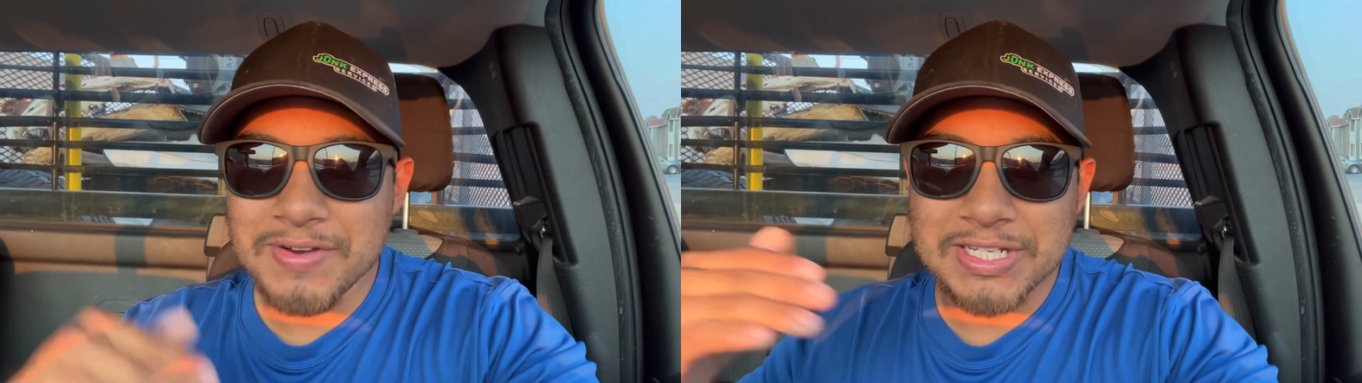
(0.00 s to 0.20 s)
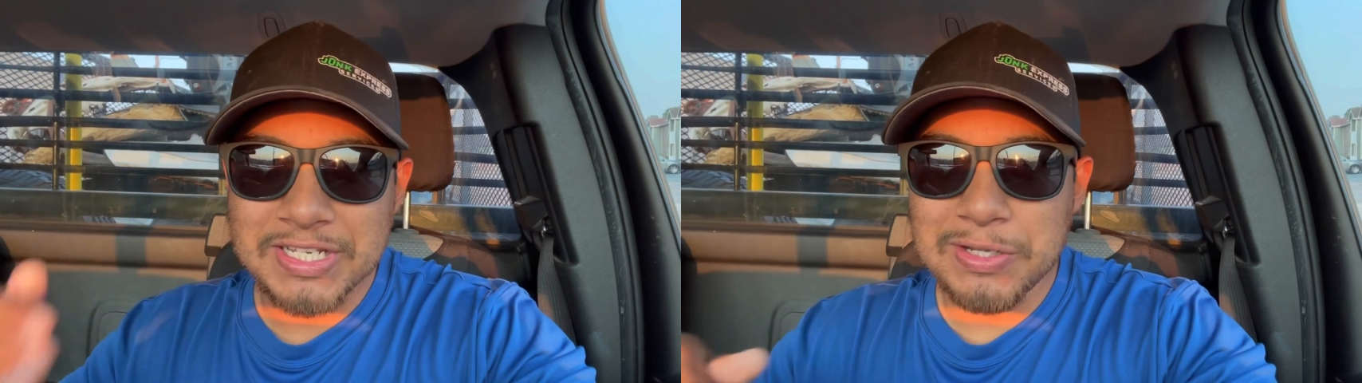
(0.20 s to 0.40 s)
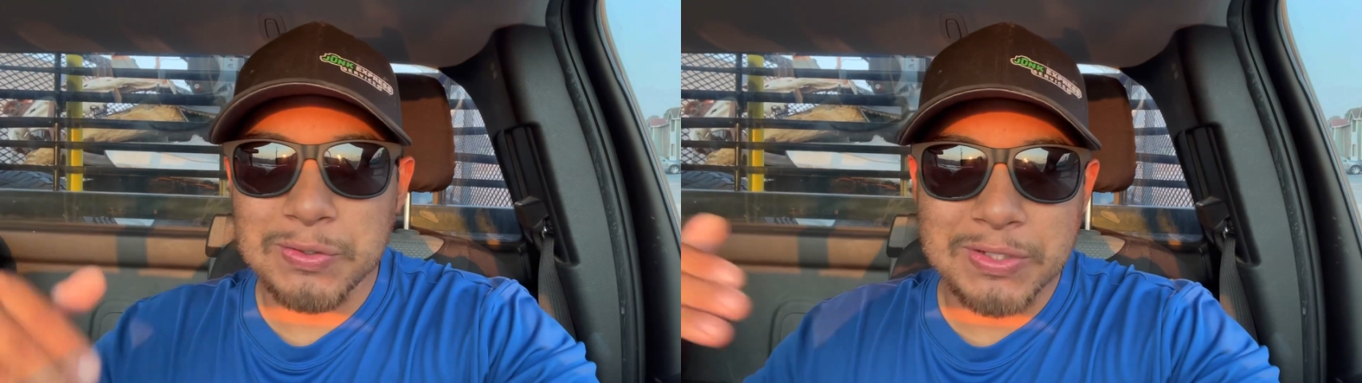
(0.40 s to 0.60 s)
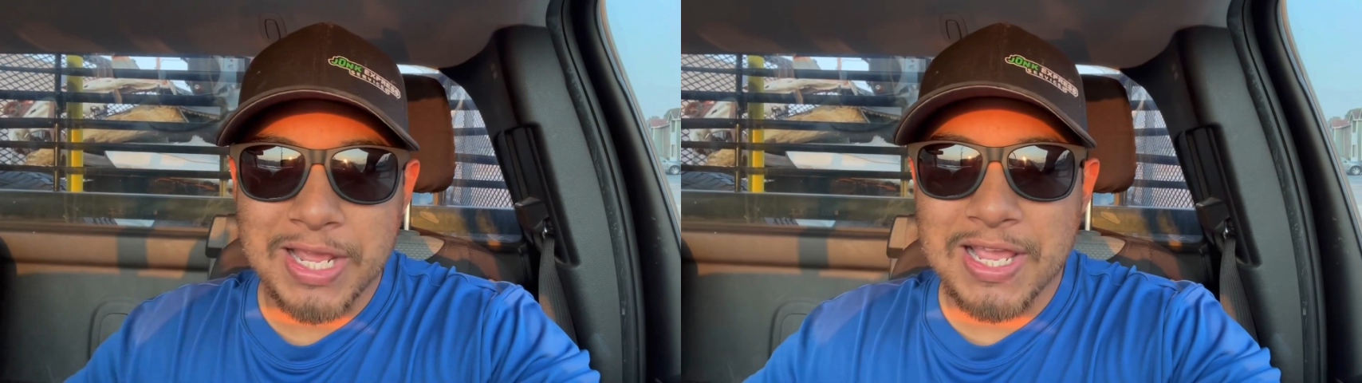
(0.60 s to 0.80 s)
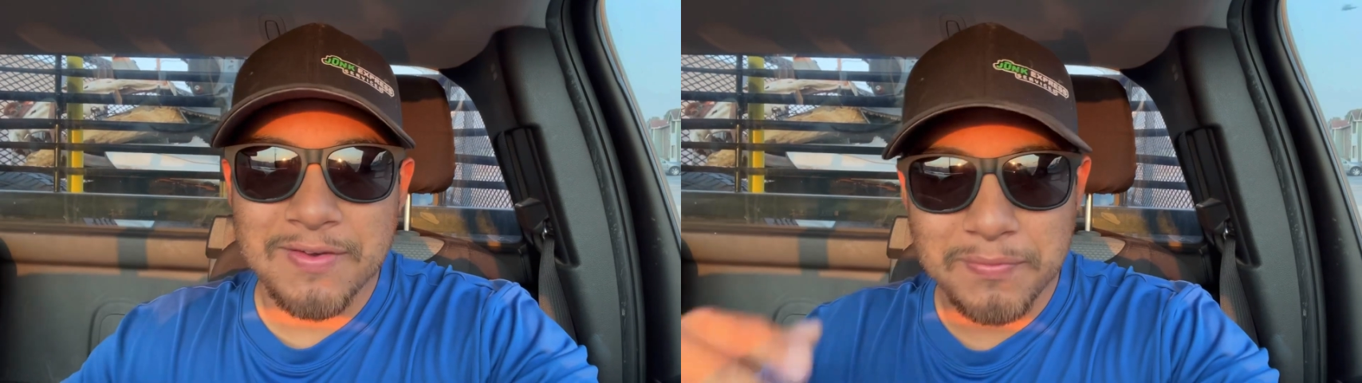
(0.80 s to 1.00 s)
single
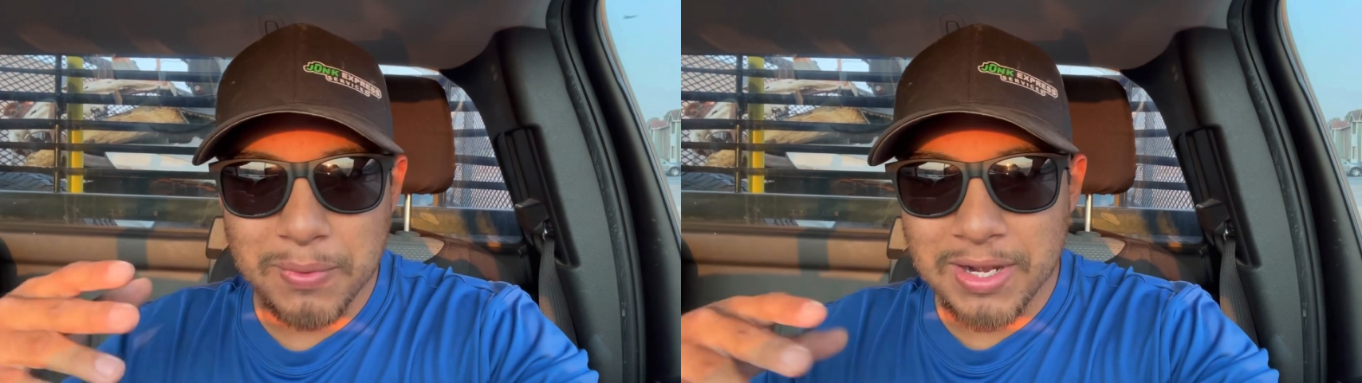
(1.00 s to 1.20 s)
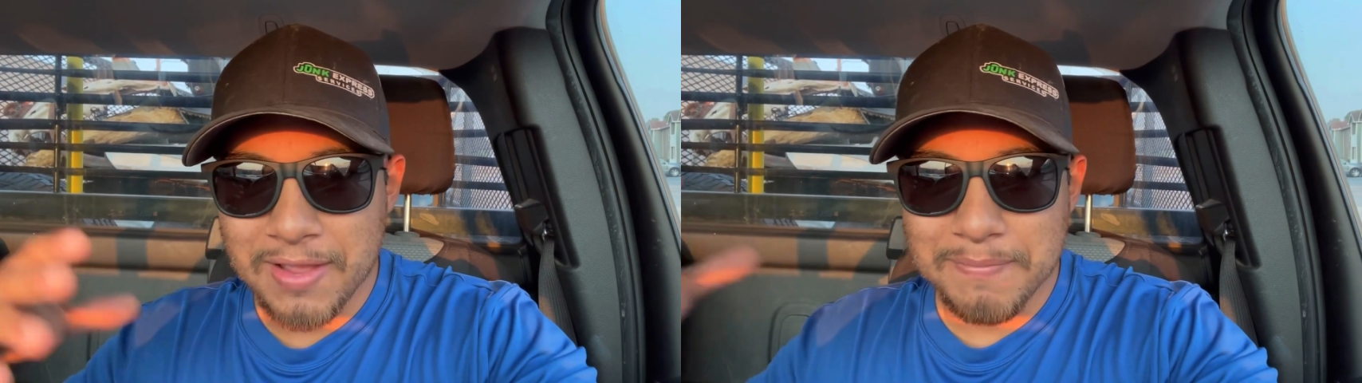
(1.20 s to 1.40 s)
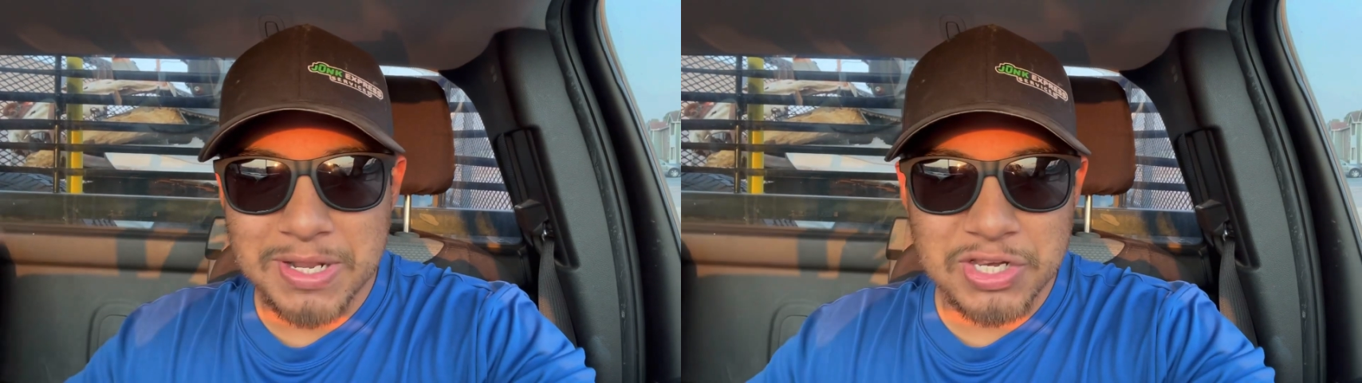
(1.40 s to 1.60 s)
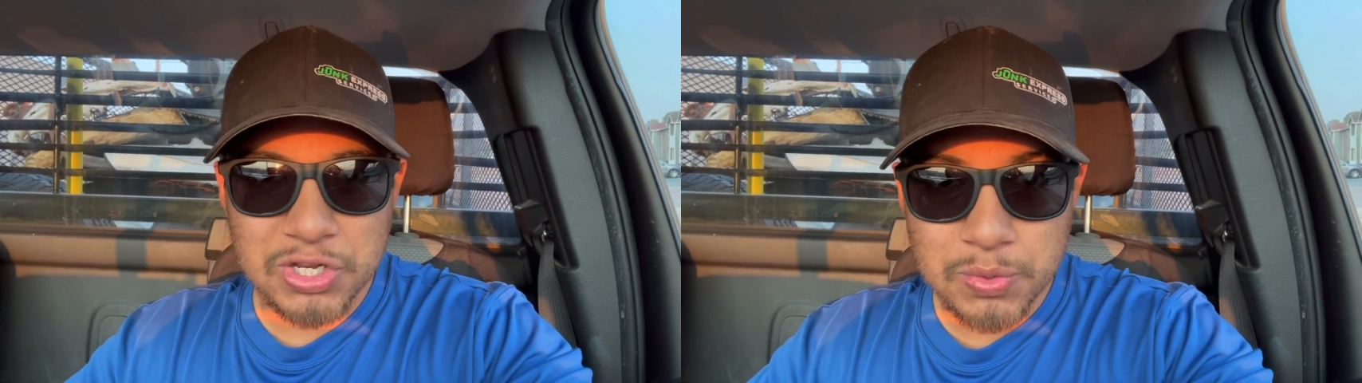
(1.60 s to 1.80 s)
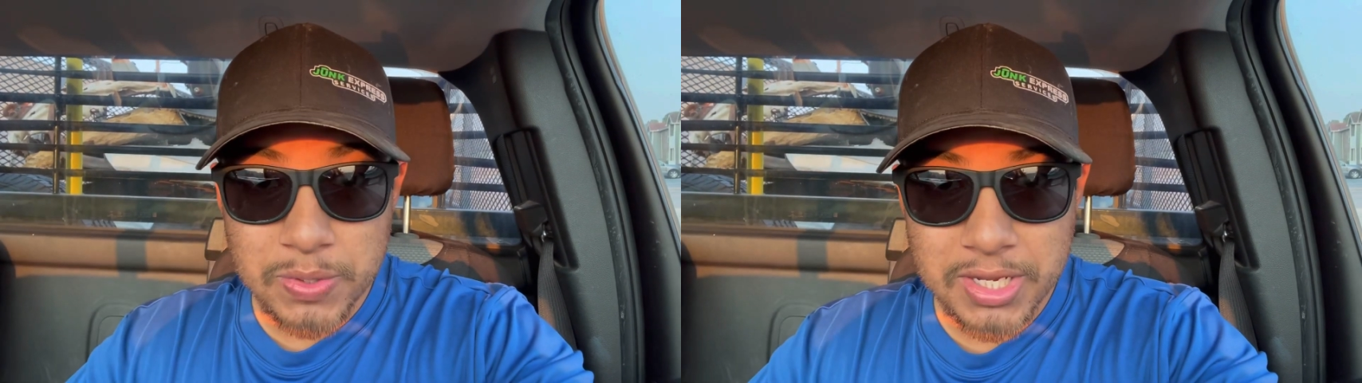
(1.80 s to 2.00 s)
day of what I've been
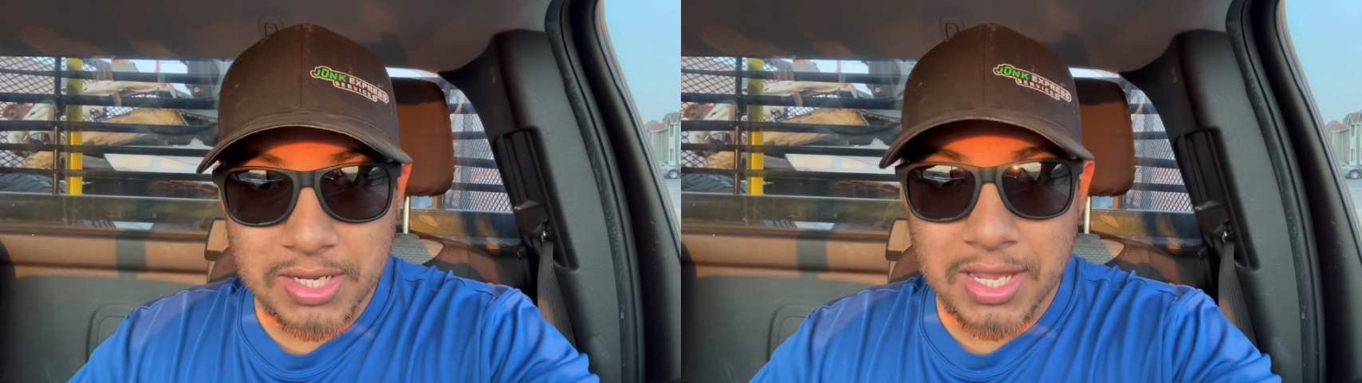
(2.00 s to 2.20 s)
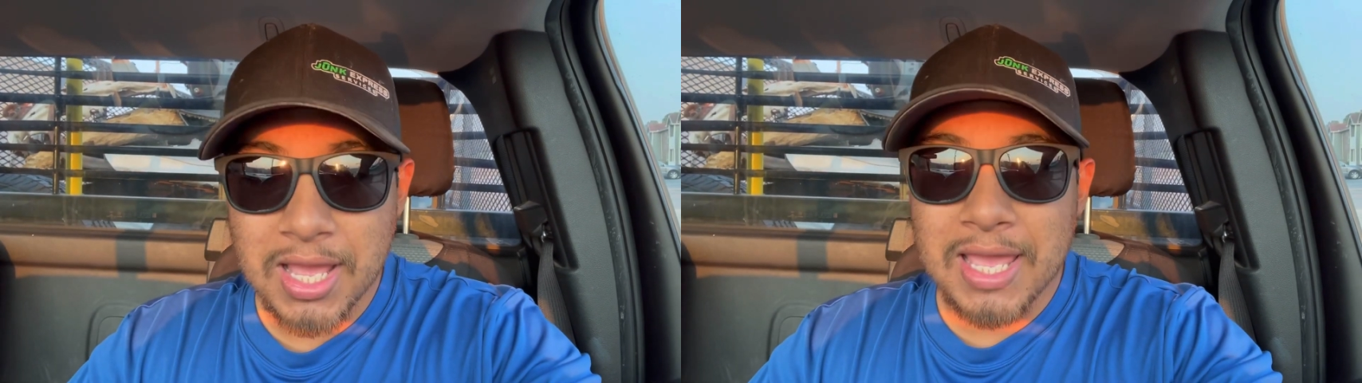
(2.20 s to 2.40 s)
doing